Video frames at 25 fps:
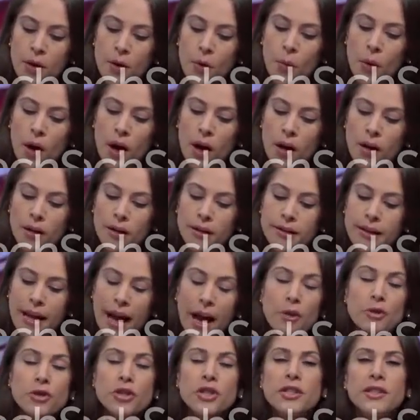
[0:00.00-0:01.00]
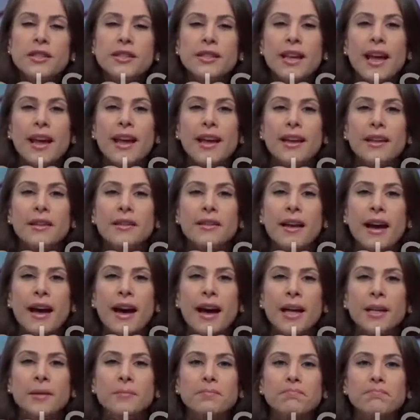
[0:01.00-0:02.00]
Well, now she's saying
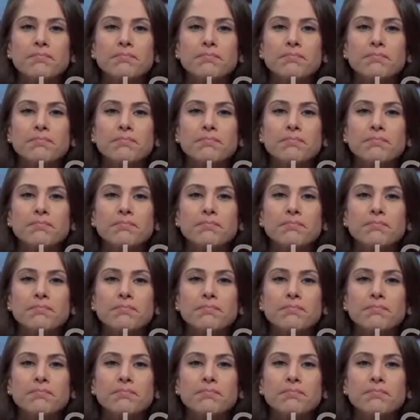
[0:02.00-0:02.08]
that